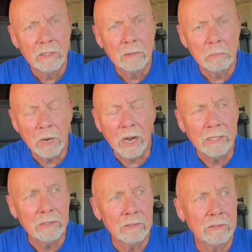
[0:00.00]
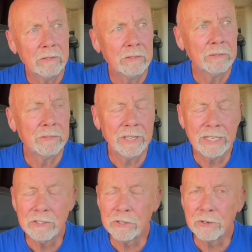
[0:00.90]
but
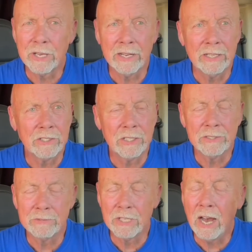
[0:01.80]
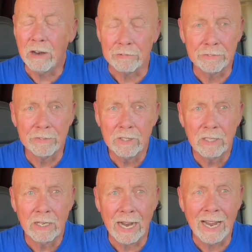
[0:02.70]
things are getting tough.
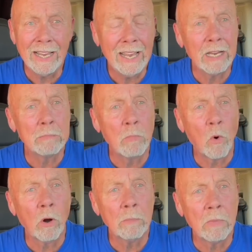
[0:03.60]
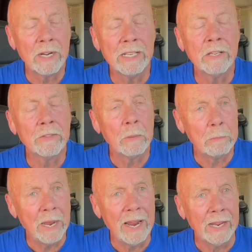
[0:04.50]
I had more money in the
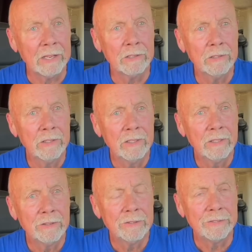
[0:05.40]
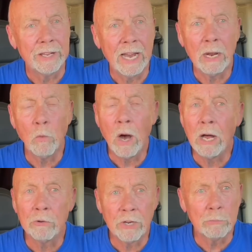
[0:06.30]
bank than I
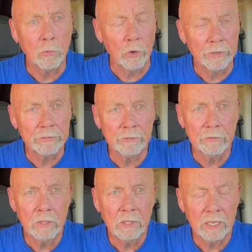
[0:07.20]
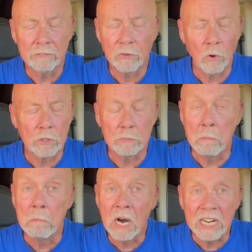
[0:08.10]
wound up with. And of course,
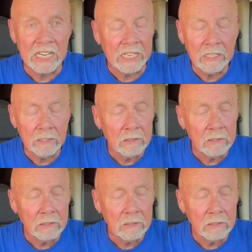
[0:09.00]
money,